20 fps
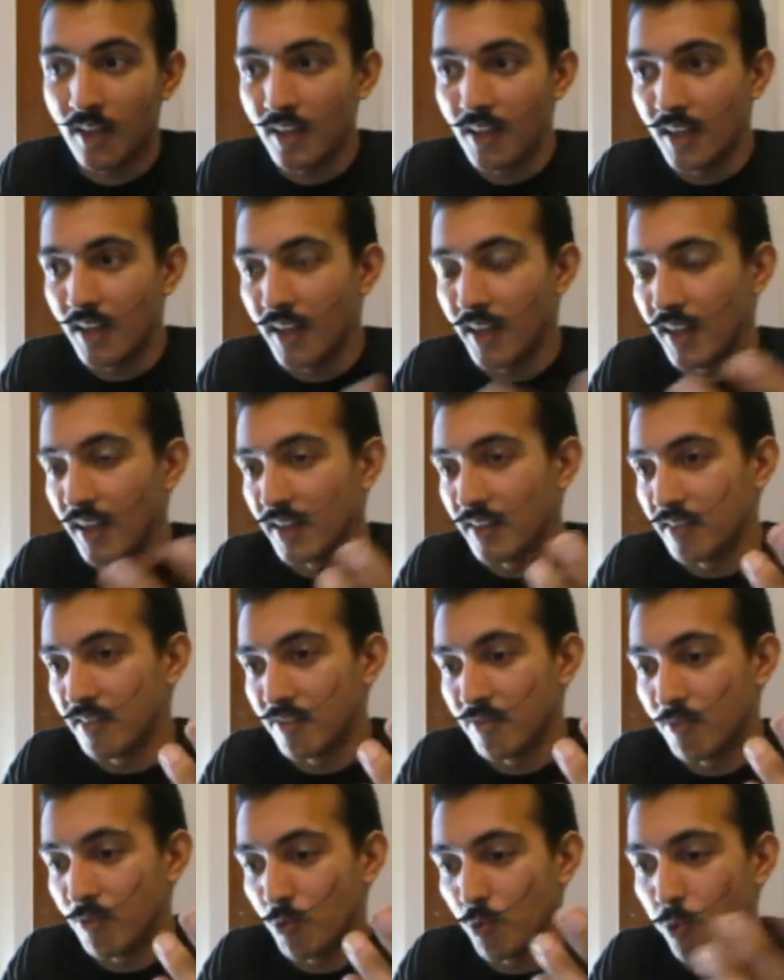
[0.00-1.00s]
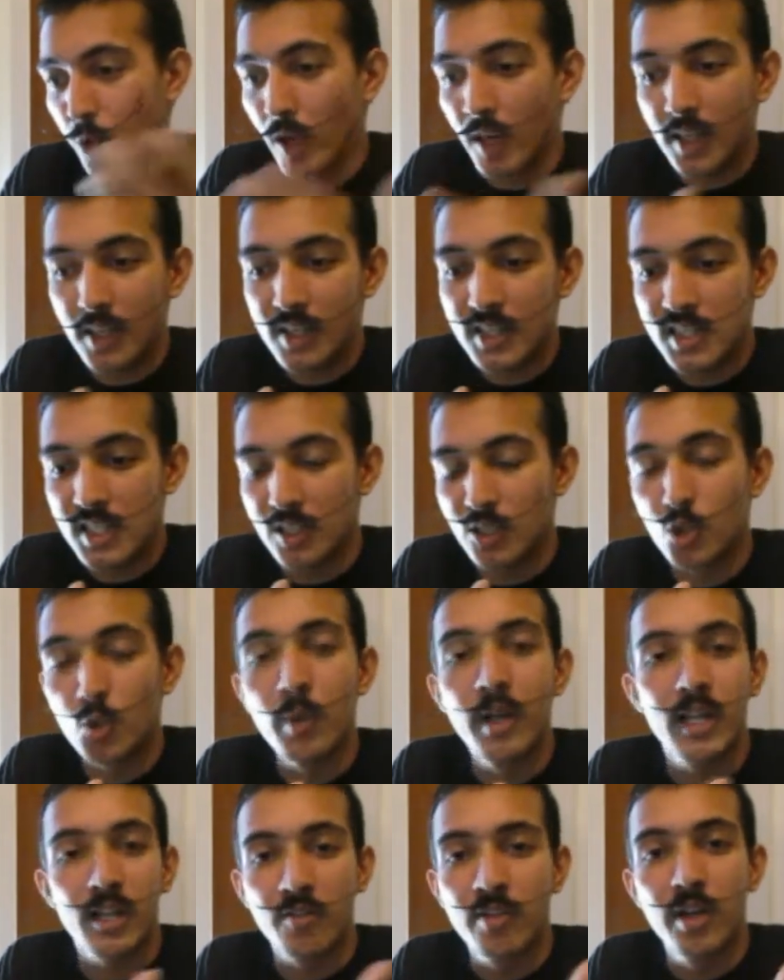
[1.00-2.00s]
And whilst you
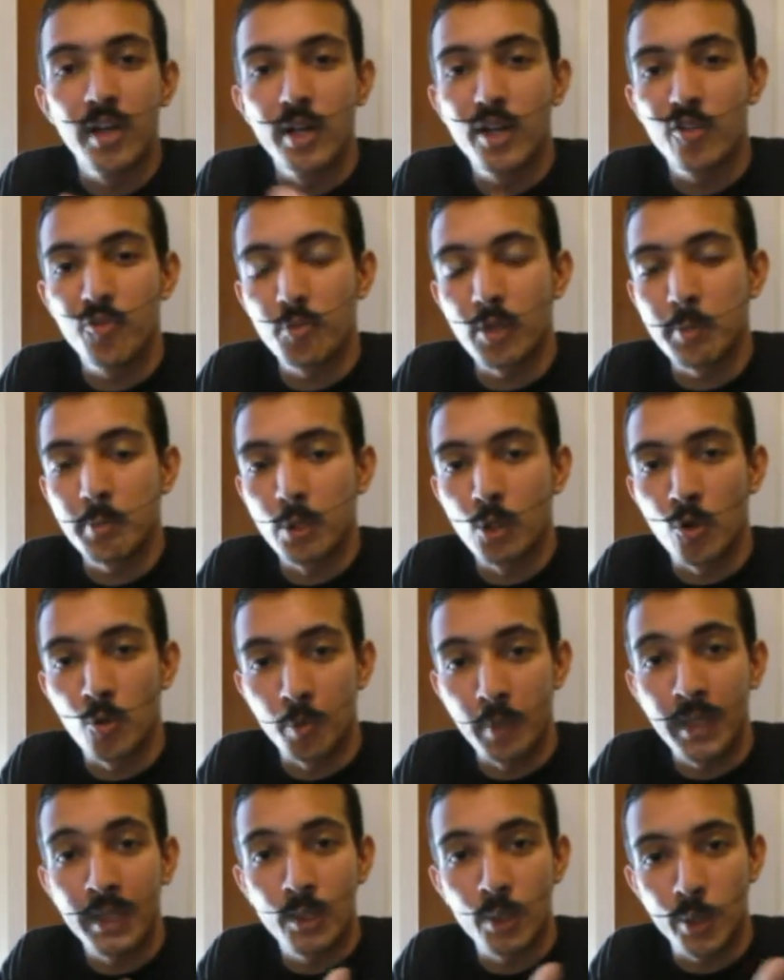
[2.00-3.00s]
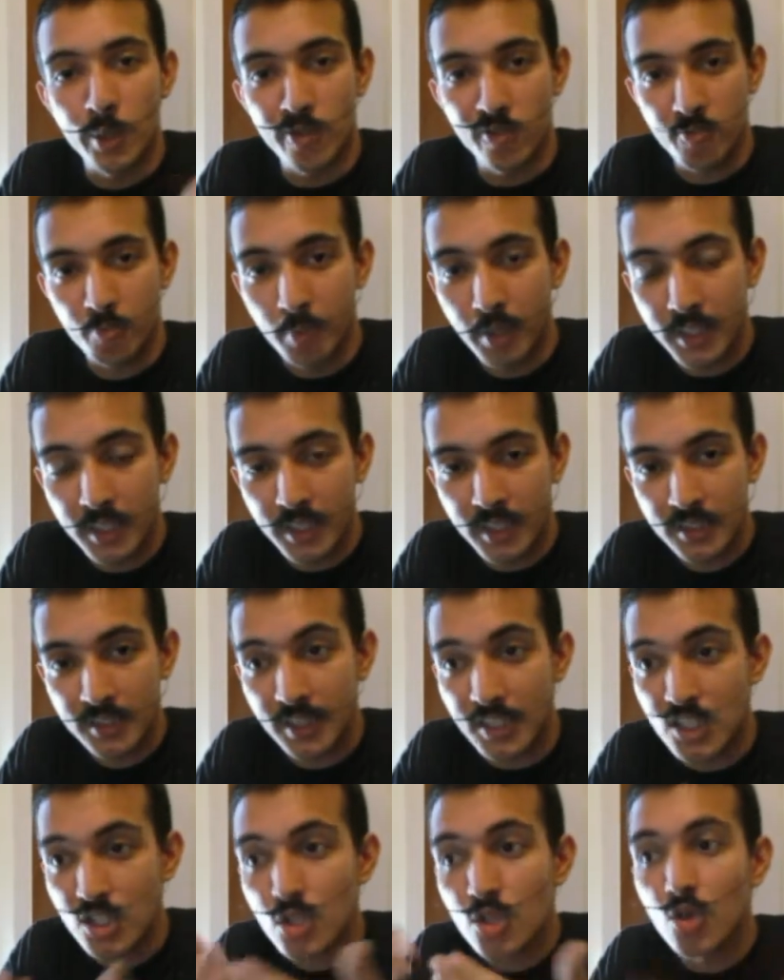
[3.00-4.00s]
might have heard of people who made a lot of money,
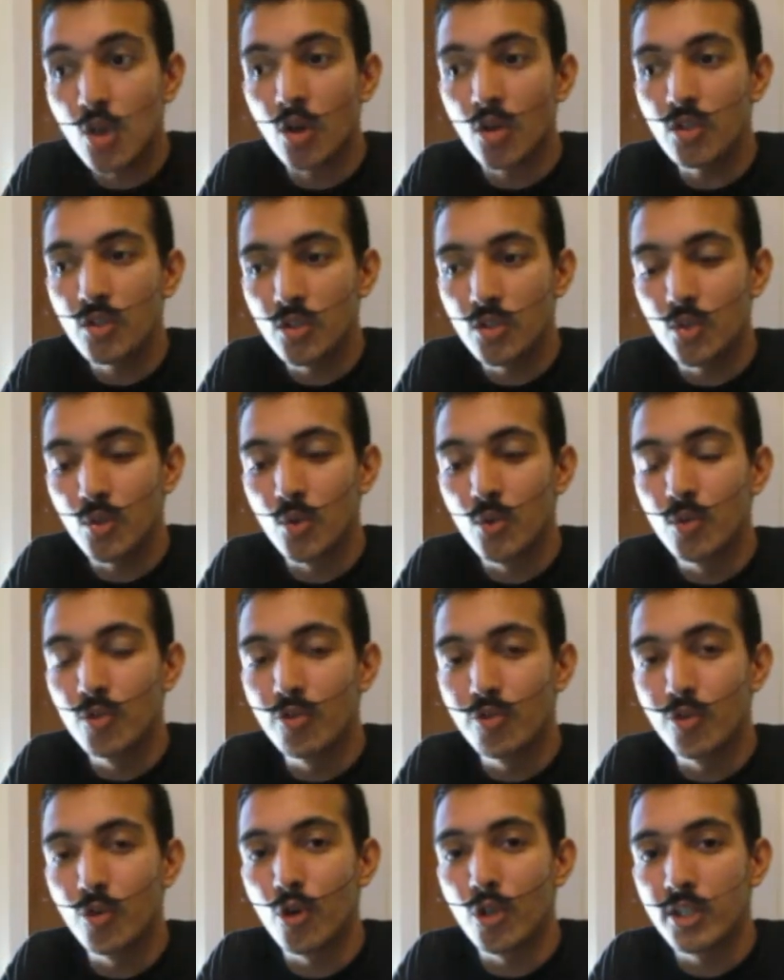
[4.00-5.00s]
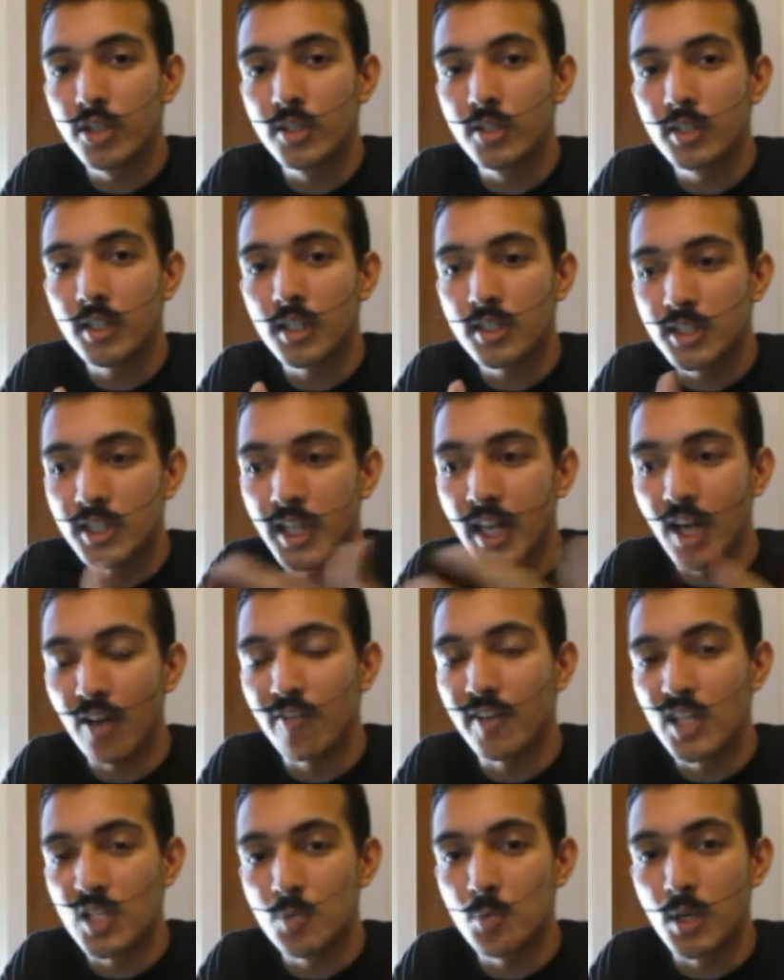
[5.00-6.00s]
that's not true for the
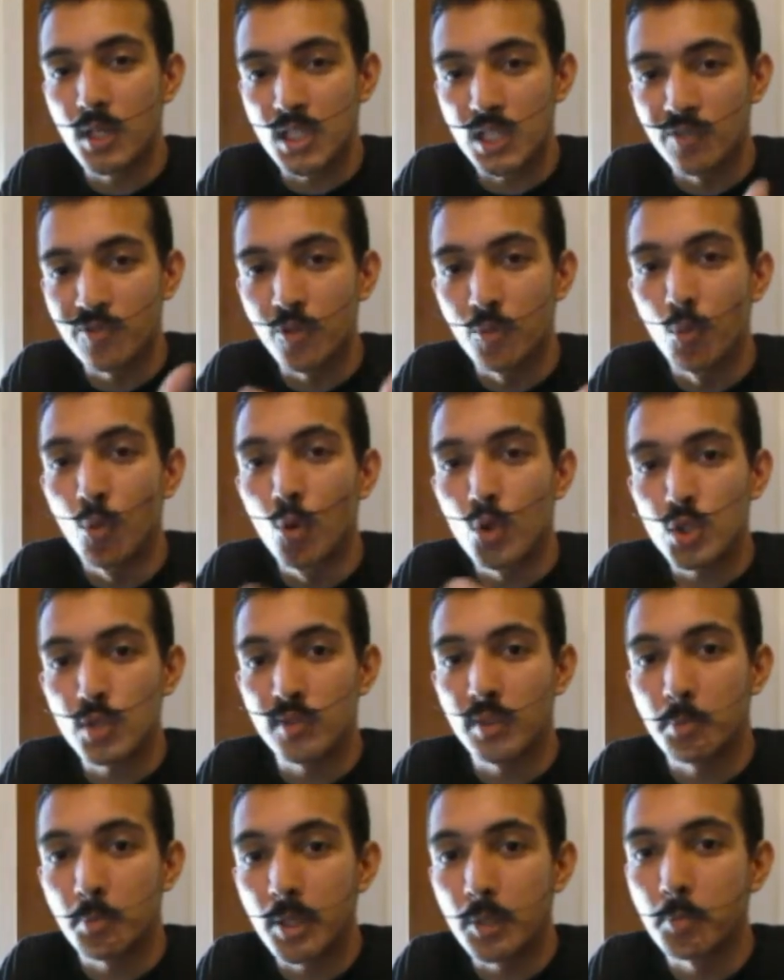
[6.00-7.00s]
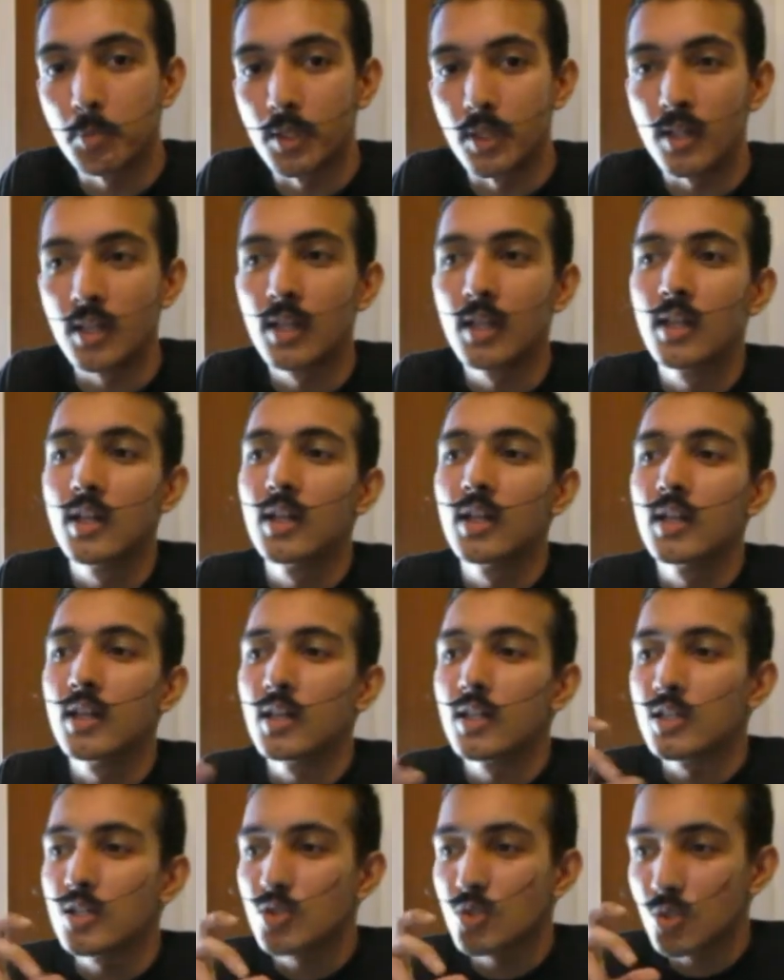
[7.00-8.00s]
average person, for most of the people.
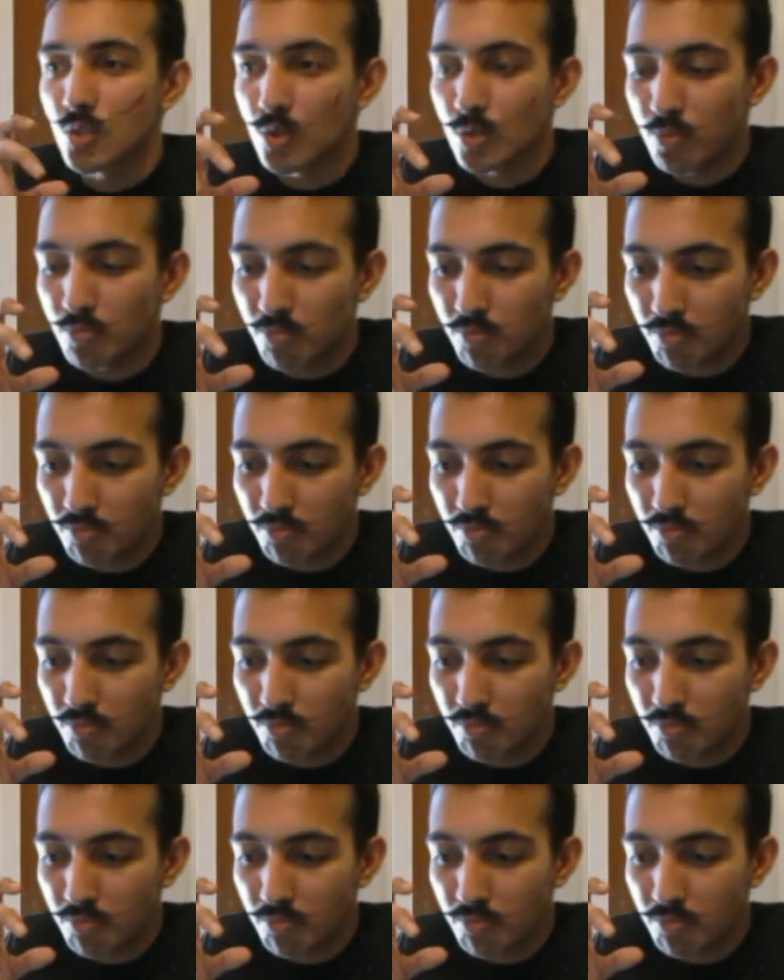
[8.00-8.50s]
So